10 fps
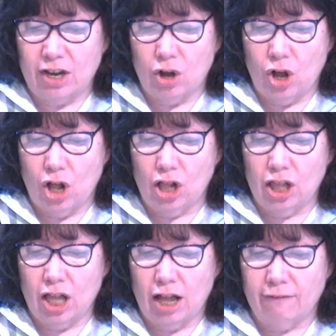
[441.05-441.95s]

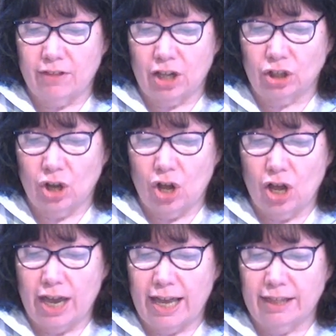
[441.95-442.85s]
all of the law
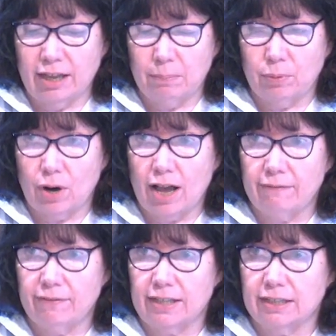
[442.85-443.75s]
and the
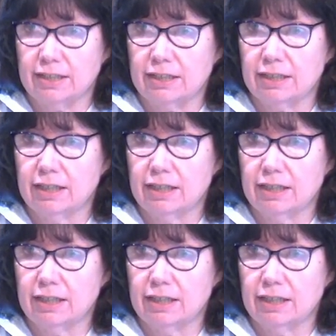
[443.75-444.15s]
prophets.